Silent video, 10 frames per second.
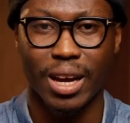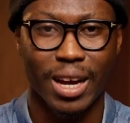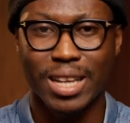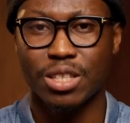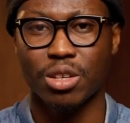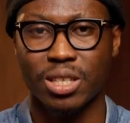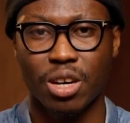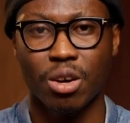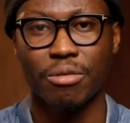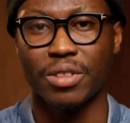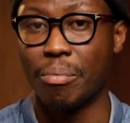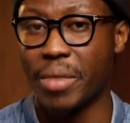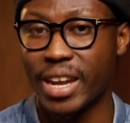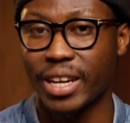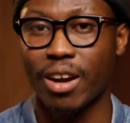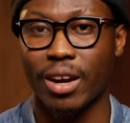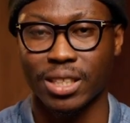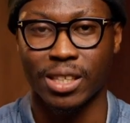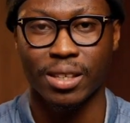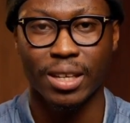Cast yourself the main
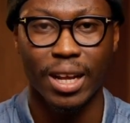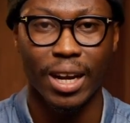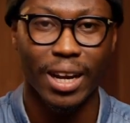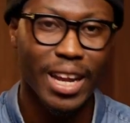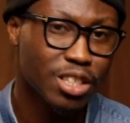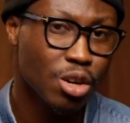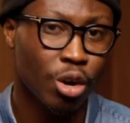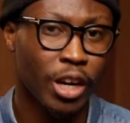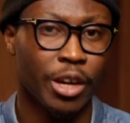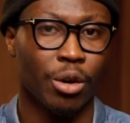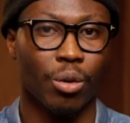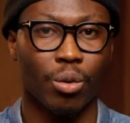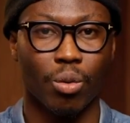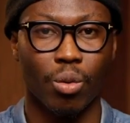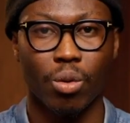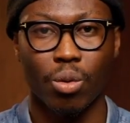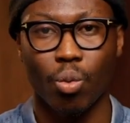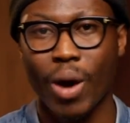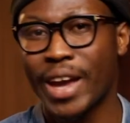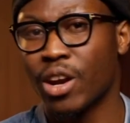character. Let's go, Leo.
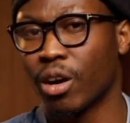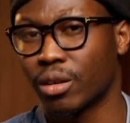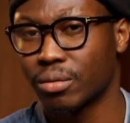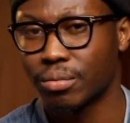Why not?